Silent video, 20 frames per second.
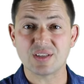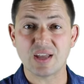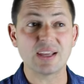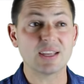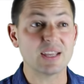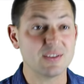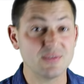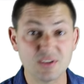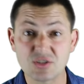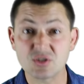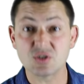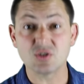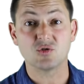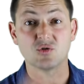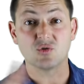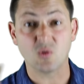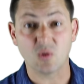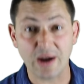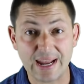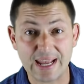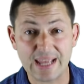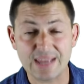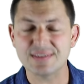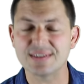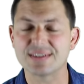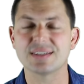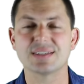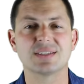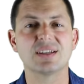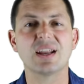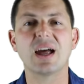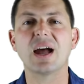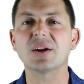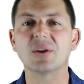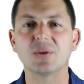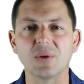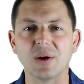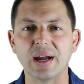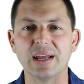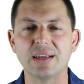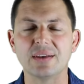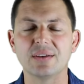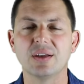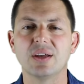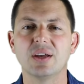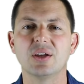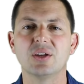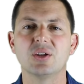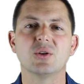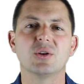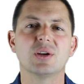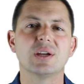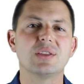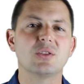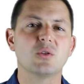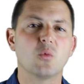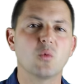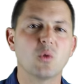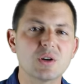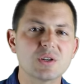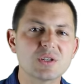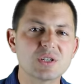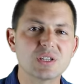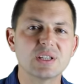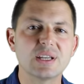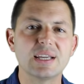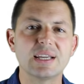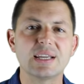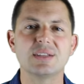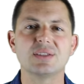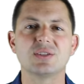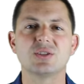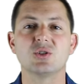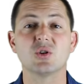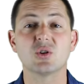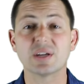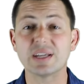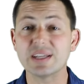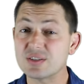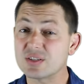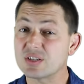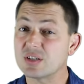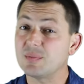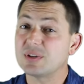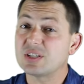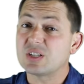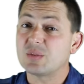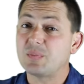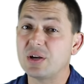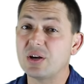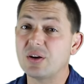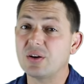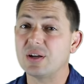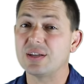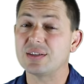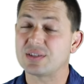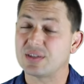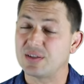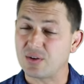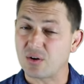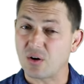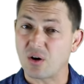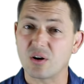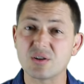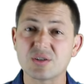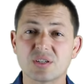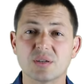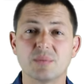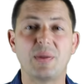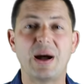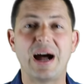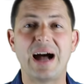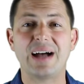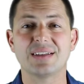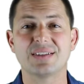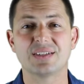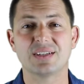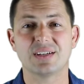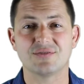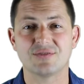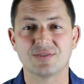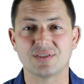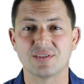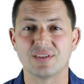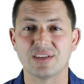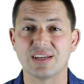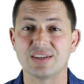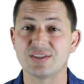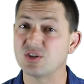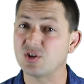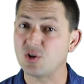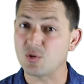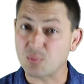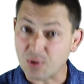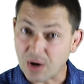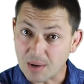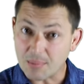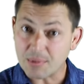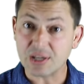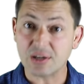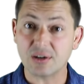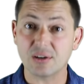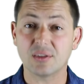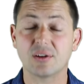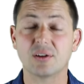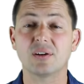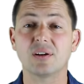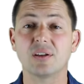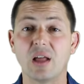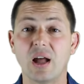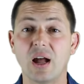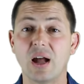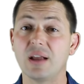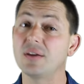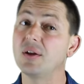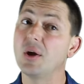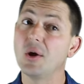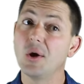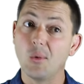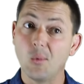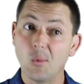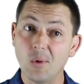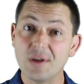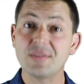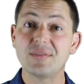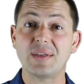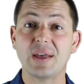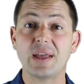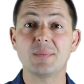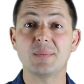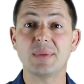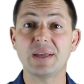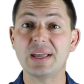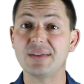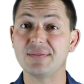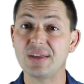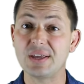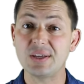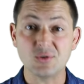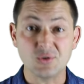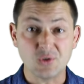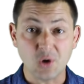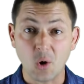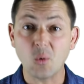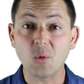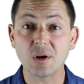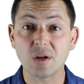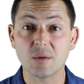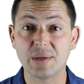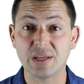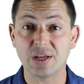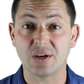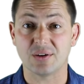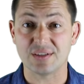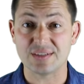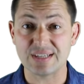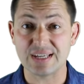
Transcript: thinking this is great, this is not great you're getting the worst leads, you're getting some experience, and there are some positives to this, and you're probably going to learn a lot. One thing being that you don't want to be on